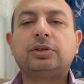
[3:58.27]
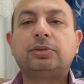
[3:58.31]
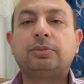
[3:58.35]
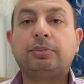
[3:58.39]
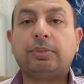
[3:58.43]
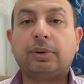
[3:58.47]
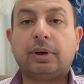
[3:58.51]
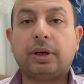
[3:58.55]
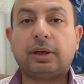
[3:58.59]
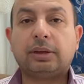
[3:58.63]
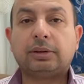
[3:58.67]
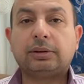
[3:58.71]

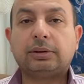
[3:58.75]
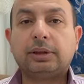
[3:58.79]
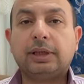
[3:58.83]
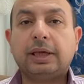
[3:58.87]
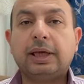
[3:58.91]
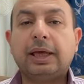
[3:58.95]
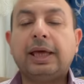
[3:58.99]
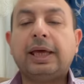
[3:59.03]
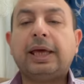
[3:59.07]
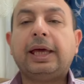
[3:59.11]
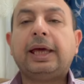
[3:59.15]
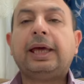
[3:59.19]
But
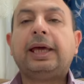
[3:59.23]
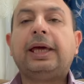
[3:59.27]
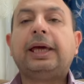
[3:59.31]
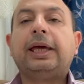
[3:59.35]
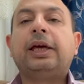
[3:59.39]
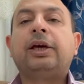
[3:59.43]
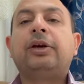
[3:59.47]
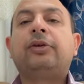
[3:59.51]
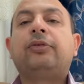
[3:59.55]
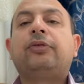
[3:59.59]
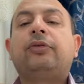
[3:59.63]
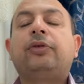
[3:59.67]

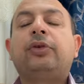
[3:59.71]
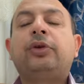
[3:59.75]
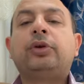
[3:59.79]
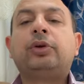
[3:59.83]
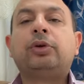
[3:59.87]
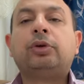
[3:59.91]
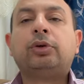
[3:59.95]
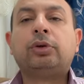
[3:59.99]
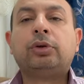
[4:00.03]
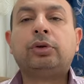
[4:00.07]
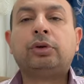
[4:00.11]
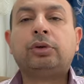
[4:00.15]
if
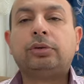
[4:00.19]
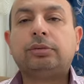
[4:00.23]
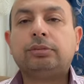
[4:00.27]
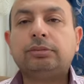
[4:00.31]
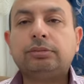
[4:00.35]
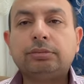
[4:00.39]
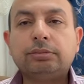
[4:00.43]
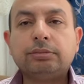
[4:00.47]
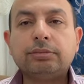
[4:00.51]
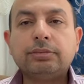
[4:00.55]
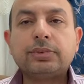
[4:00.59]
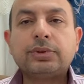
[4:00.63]
you
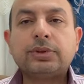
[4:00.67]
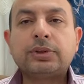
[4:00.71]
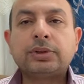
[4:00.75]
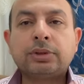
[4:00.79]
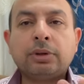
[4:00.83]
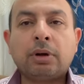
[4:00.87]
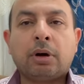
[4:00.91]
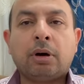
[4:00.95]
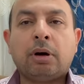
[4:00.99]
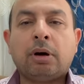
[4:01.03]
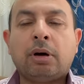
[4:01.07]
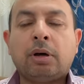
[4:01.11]

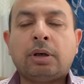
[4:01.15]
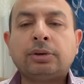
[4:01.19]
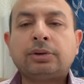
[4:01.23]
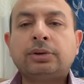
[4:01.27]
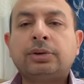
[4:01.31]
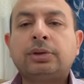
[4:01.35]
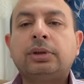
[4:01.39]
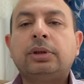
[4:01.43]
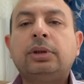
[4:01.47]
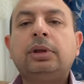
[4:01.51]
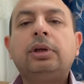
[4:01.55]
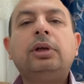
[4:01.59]
start
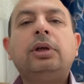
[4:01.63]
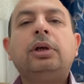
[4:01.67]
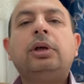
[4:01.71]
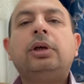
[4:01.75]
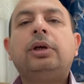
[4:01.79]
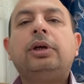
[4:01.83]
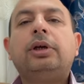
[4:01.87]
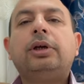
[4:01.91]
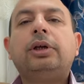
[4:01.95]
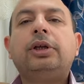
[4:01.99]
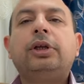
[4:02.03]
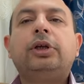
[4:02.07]

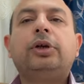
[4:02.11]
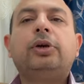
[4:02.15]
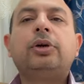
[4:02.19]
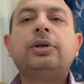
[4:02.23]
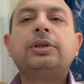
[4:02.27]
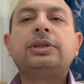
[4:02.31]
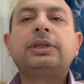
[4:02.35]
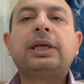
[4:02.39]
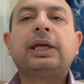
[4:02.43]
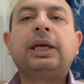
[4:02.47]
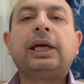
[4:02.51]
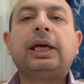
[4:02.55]

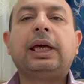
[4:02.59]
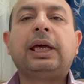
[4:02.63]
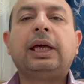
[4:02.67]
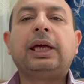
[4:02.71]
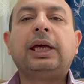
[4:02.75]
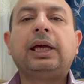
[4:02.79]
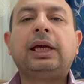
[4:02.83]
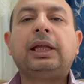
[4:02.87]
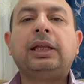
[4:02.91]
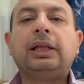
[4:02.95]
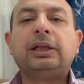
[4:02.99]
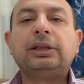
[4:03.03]
using
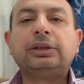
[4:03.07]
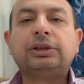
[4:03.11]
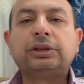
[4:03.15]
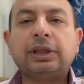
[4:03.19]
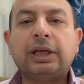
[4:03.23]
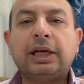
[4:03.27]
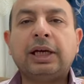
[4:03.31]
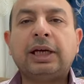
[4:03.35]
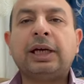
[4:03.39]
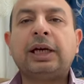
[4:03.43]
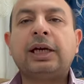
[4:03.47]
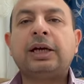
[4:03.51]
English
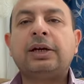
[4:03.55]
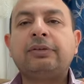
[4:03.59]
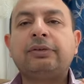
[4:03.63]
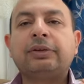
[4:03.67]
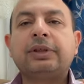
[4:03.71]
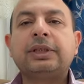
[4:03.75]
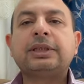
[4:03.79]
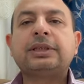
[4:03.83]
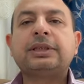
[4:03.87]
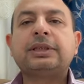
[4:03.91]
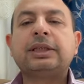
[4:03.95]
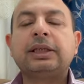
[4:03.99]

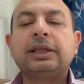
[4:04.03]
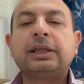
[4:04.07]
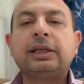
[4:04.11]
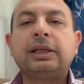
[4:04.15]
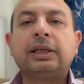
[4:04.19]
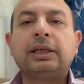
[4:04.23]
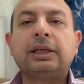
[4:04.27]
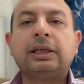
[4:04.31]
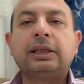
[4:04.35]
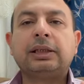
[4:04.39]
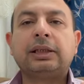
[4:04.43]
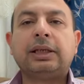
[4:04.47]
every
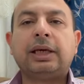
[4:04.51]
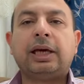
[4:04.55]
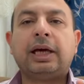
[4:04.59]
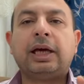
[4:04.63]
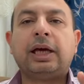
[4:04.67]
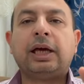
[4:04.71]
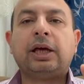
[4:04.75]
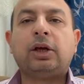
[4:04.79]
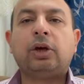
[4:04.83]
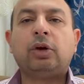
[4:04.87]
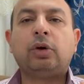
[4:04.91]
single day